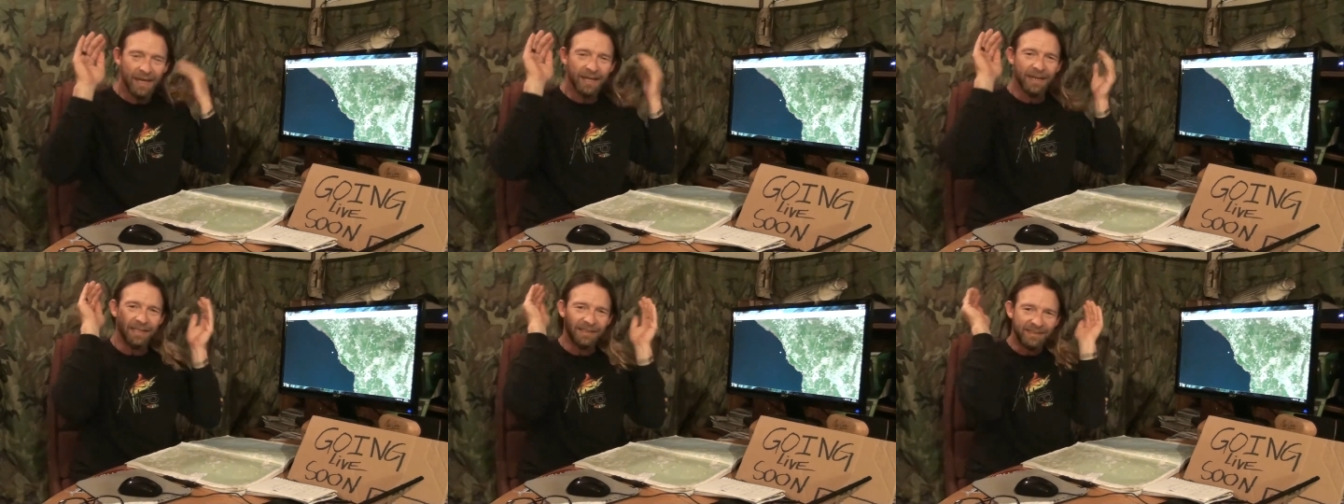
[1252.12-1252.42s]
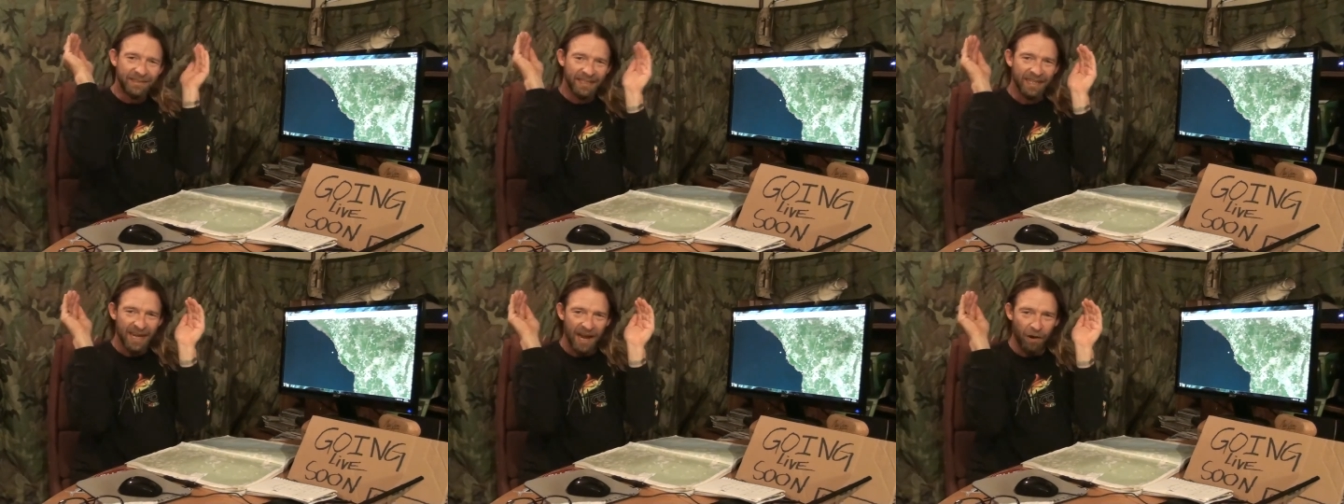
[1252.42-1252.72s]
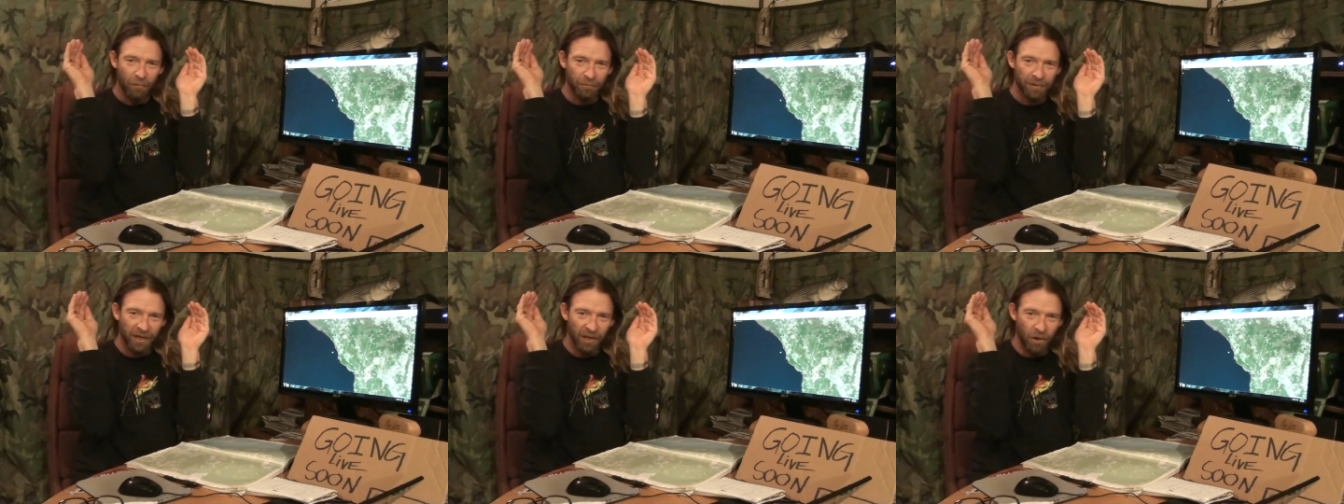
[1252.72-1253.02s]
They stick
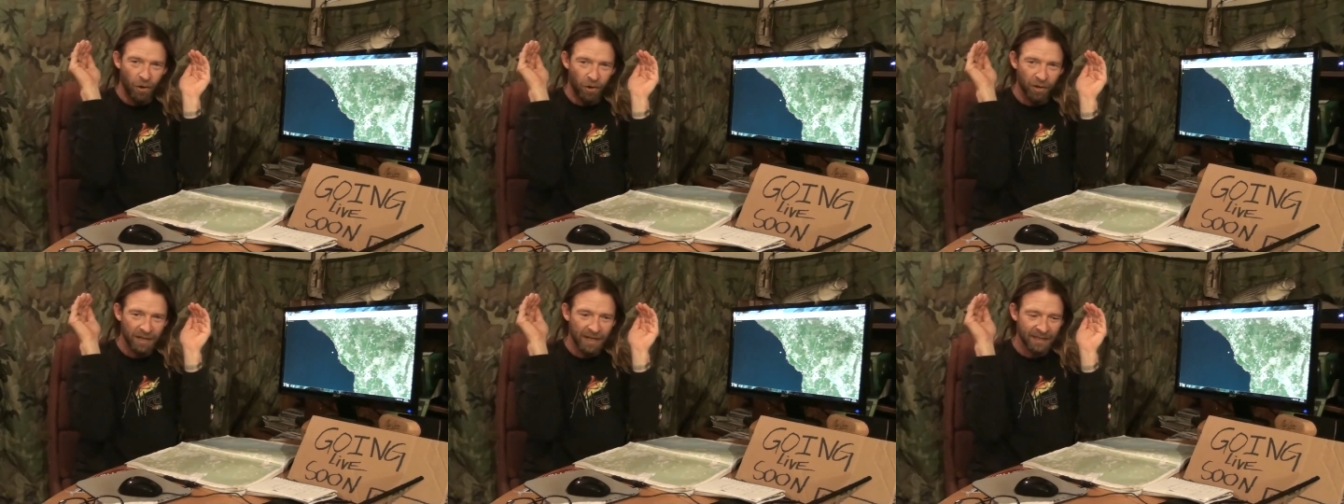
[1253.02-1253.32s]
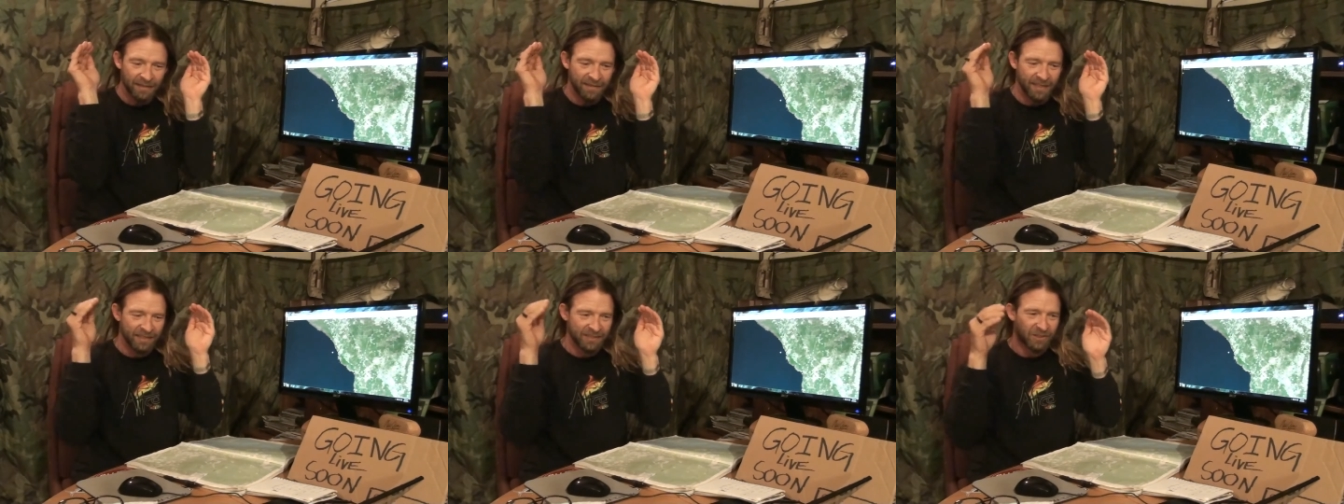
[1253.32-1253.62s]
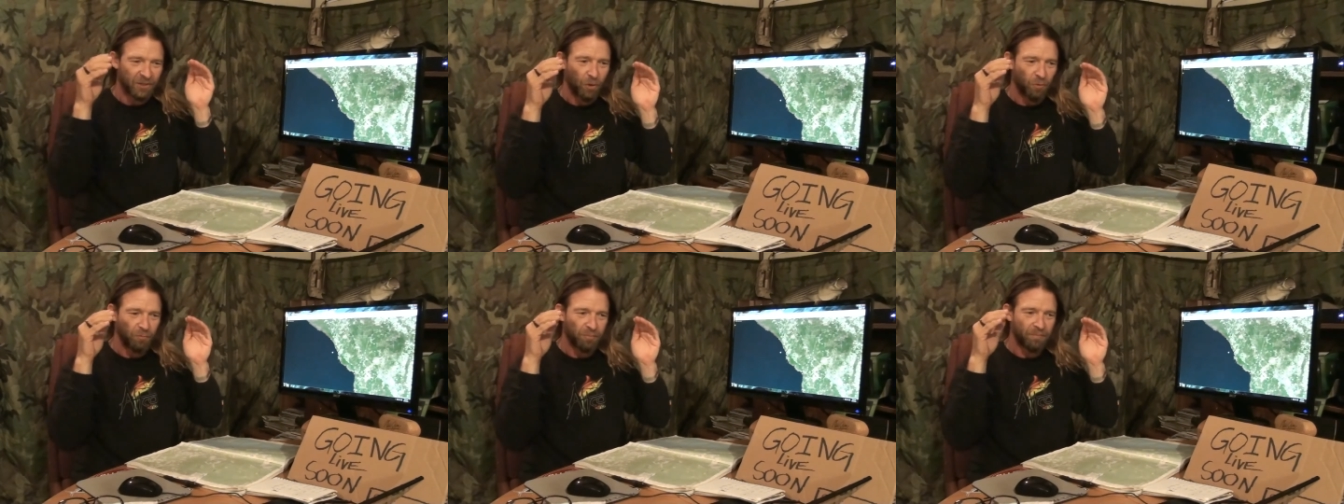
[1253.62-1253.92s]
out really hard like
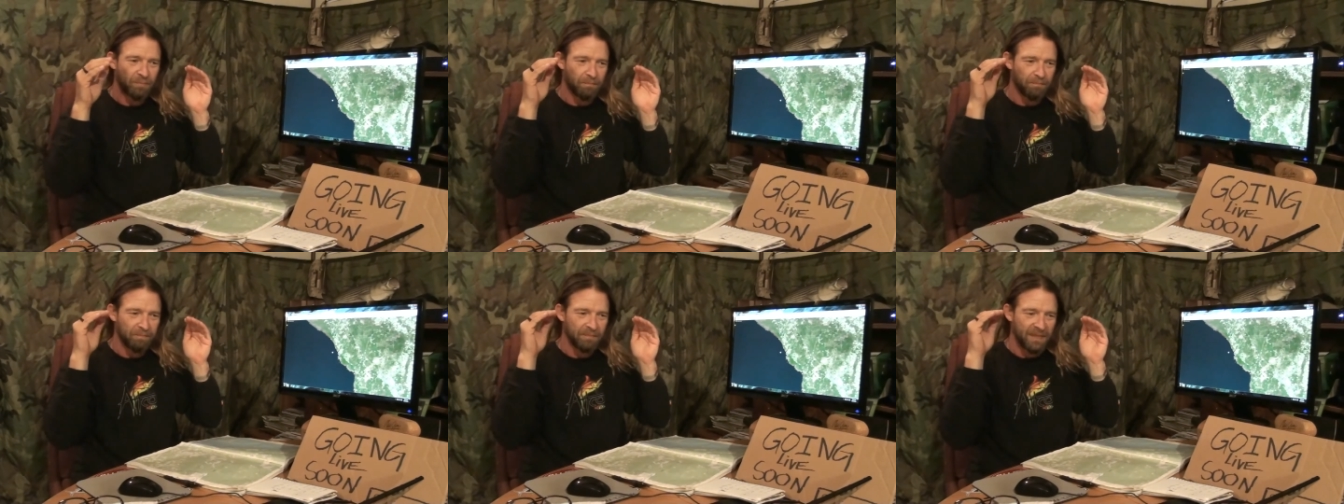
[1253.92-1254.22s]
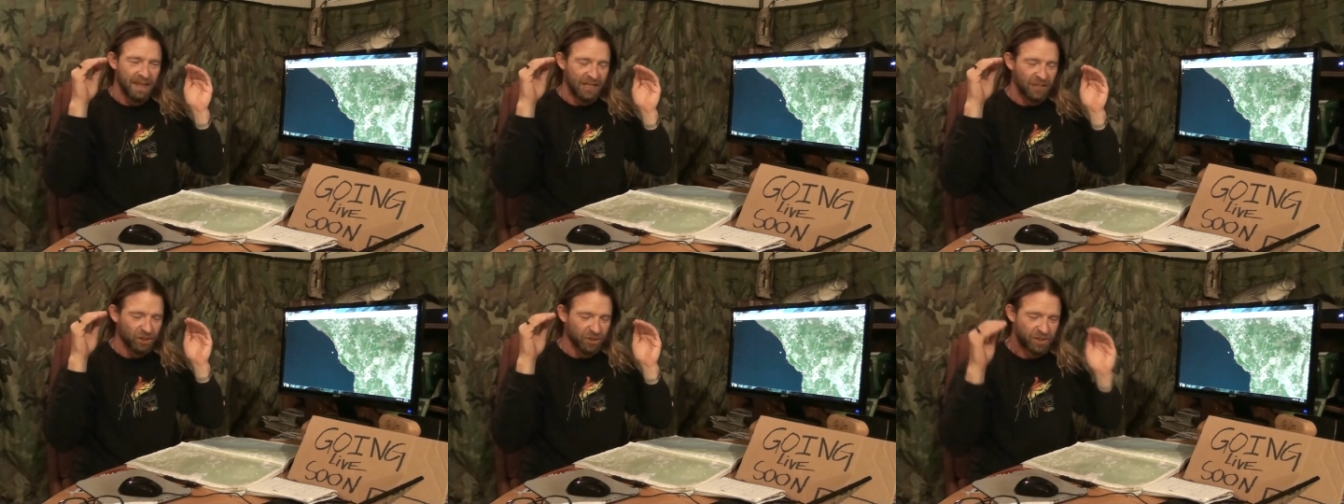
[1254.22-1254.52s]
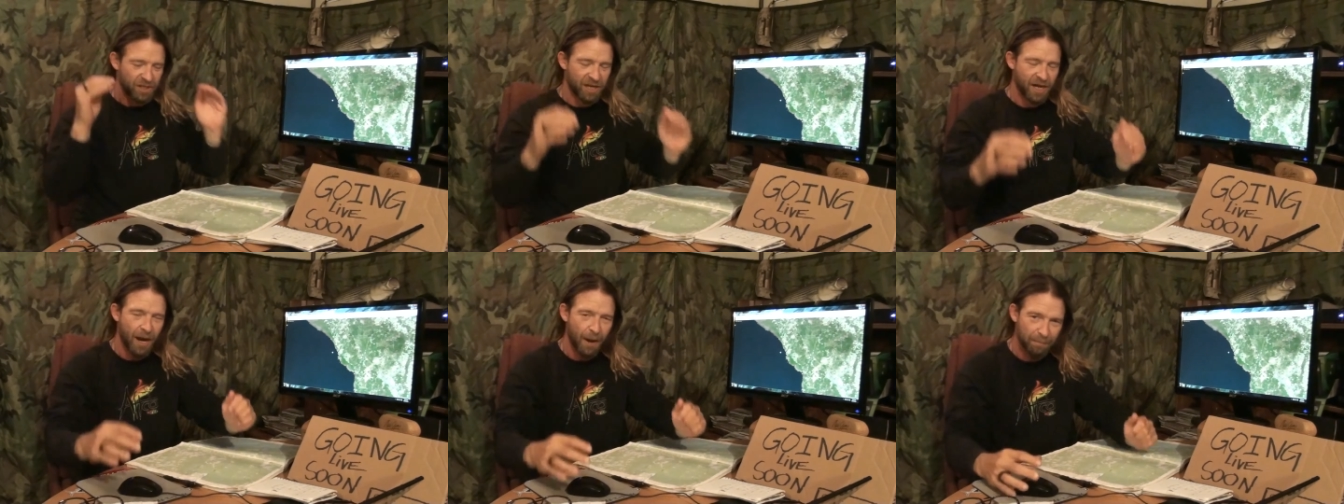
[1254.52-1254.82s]
this, so they
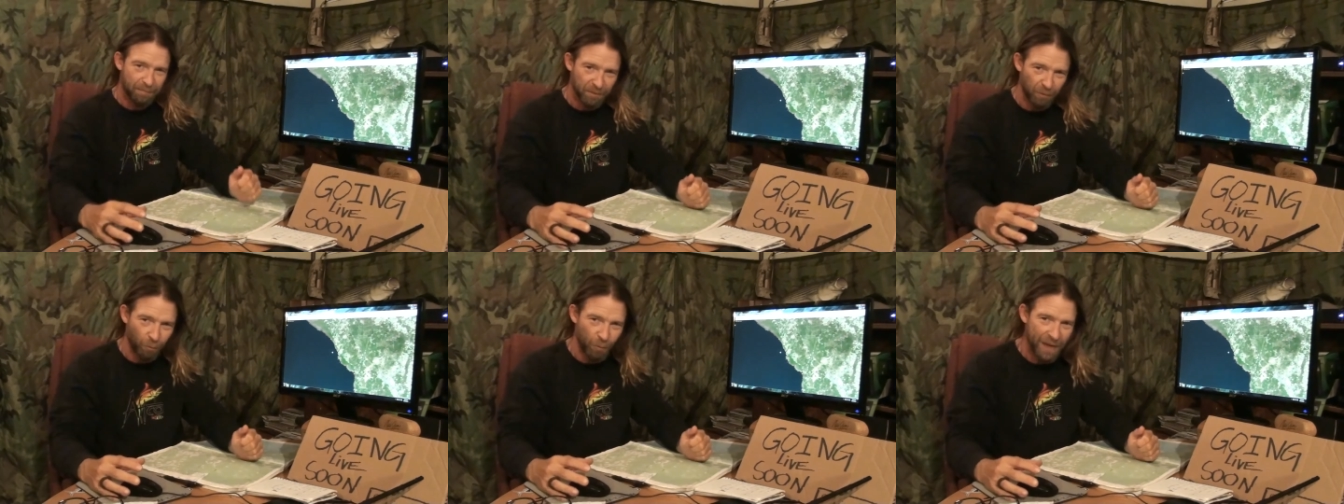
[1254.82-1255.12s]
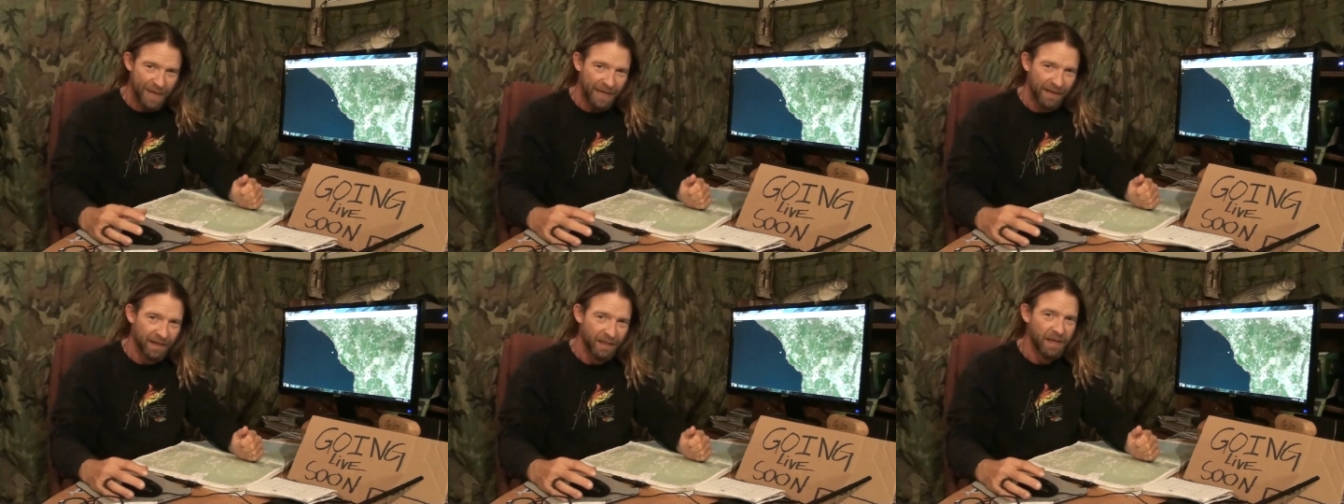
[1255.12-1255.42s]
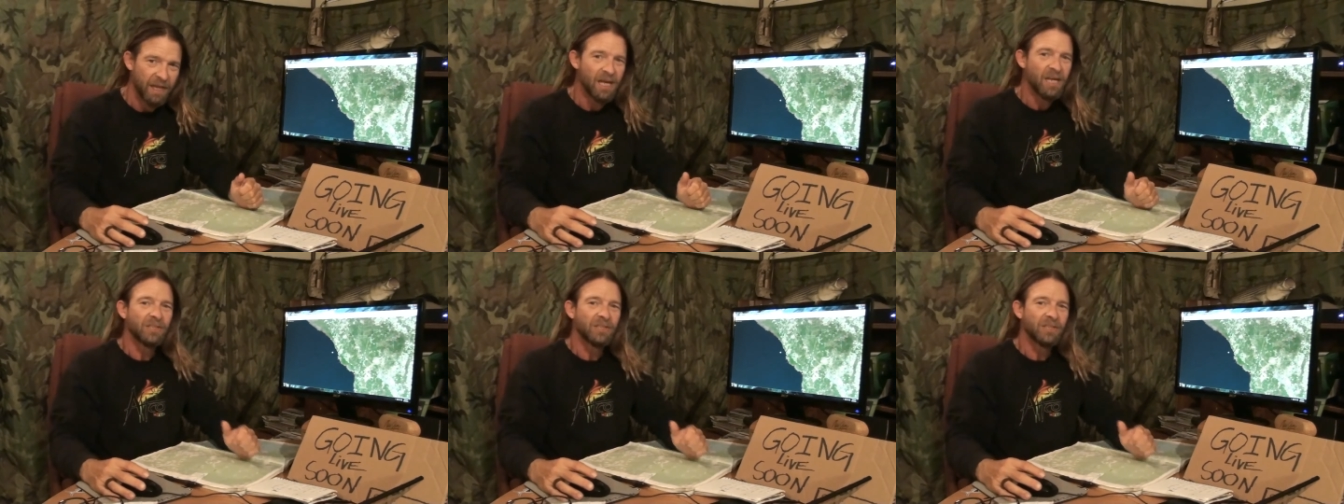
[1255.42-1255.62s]
just cup the wind.